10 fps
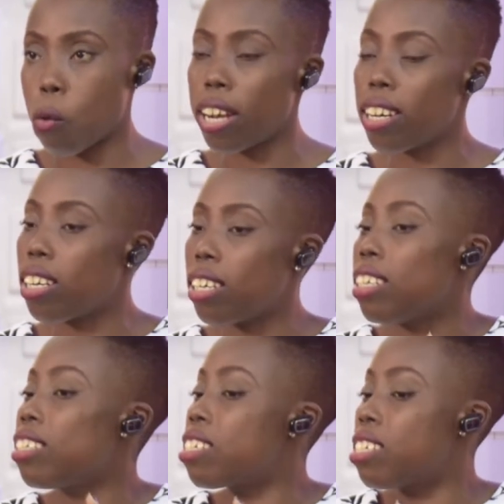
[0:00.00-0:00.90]
When
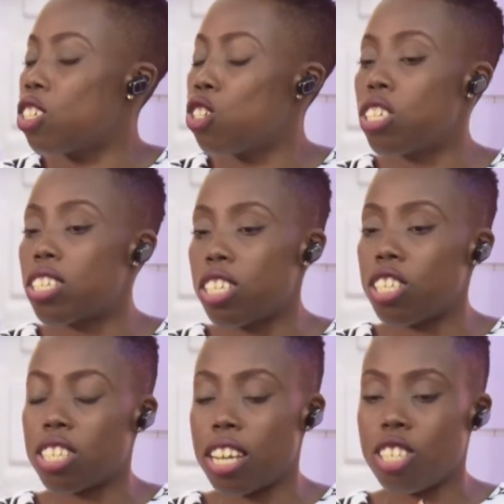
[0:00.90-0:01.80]
you
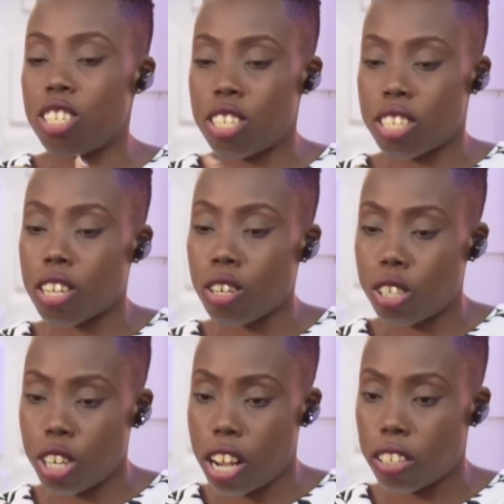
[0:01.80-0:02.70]
start seeing your
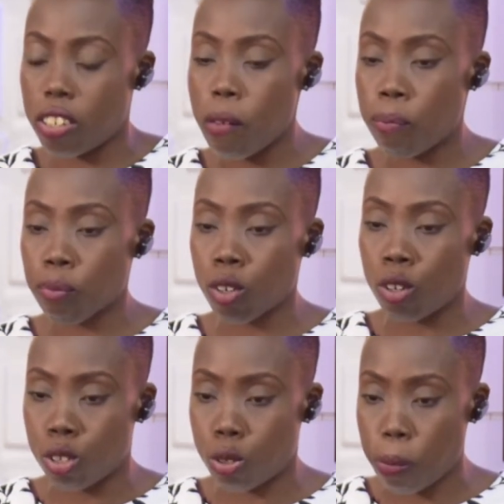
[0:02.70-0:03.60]
child
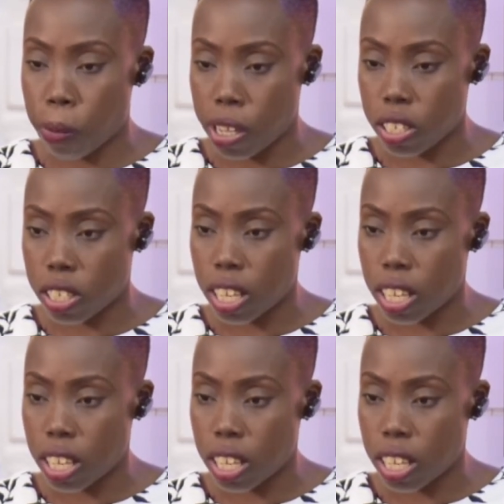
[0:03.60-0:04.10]
go through pains,